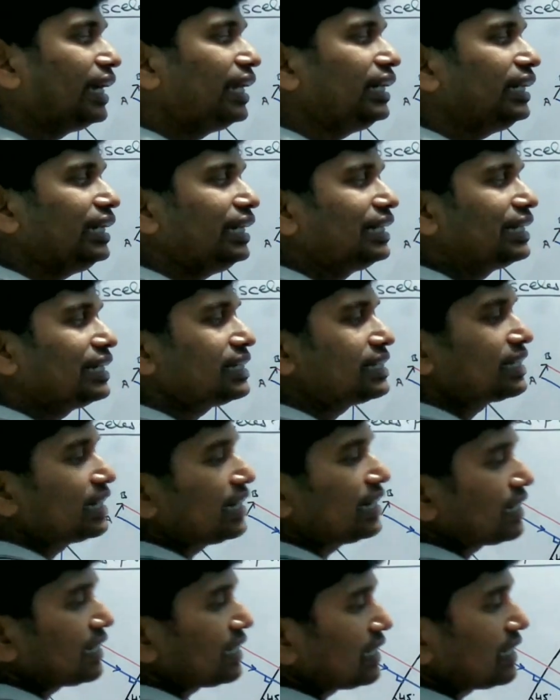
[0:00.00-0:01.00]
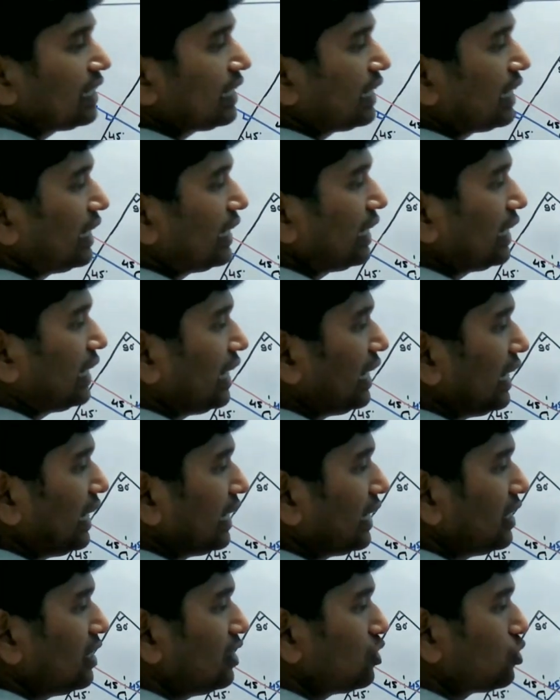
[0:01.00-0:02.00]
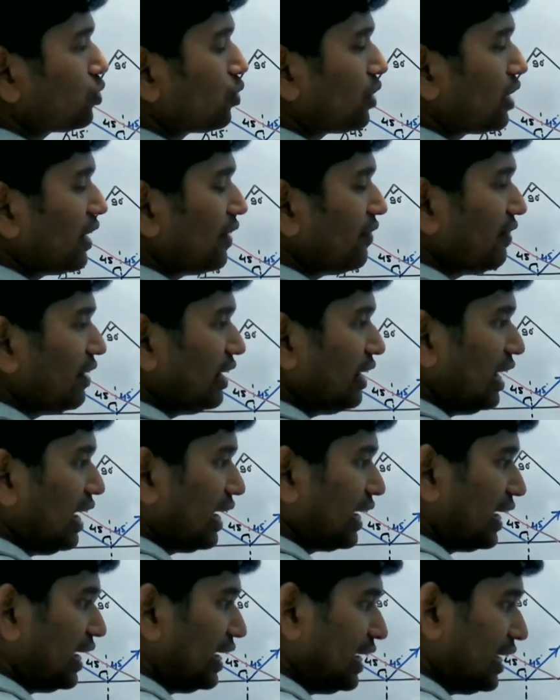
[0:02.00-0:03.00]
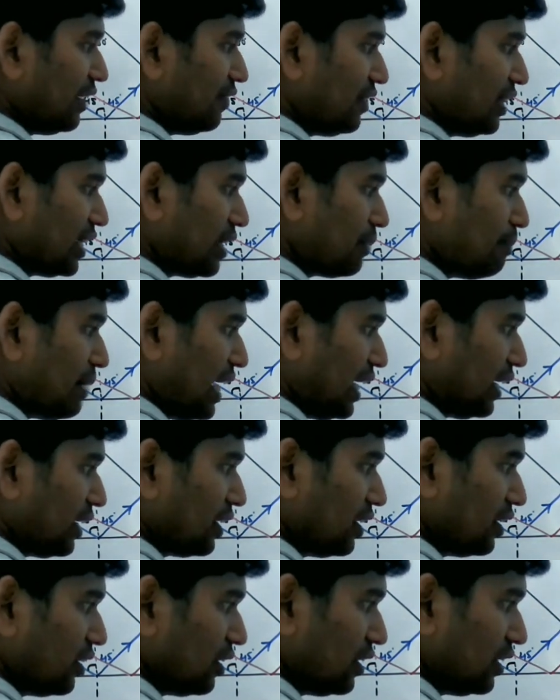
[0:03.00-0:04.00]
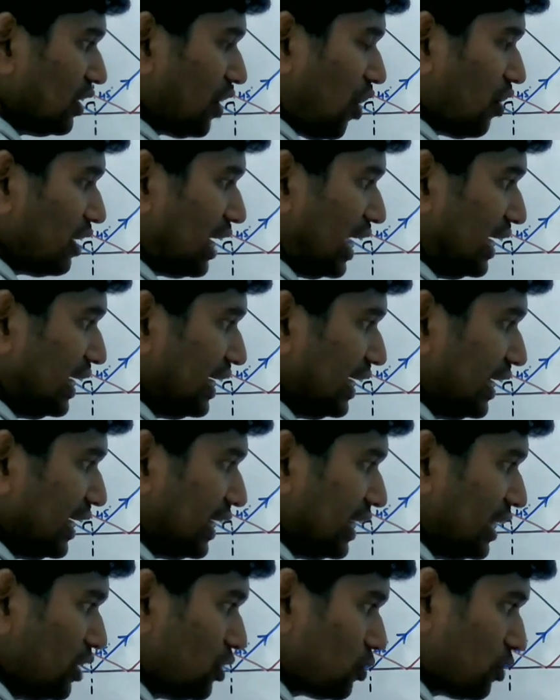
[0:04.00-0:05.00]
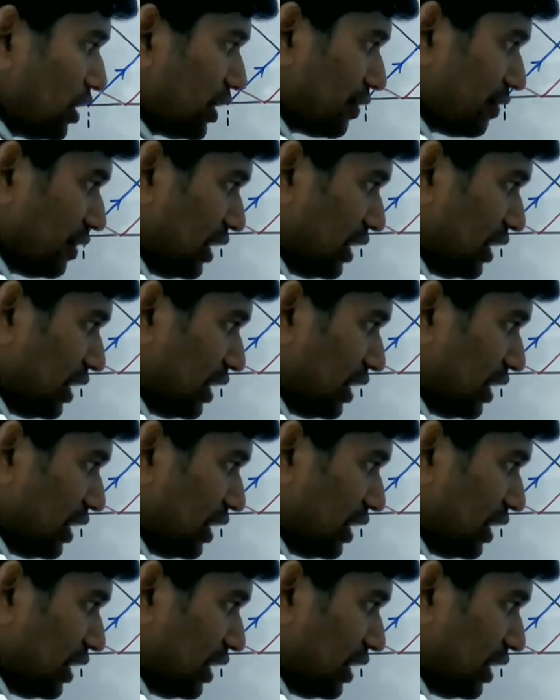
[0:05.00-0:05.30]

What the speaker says: again it is greater than critical angle, so ray will again deviate back, now 90 degree, so